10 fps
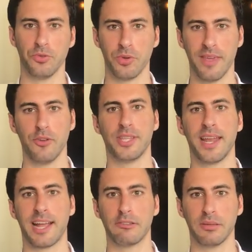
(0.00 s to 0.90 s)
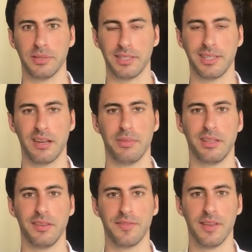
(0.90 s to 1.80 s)
to give you that accountability and
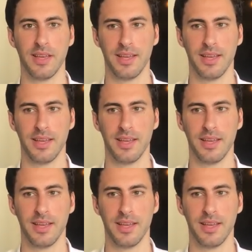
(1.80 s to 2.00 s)
belief.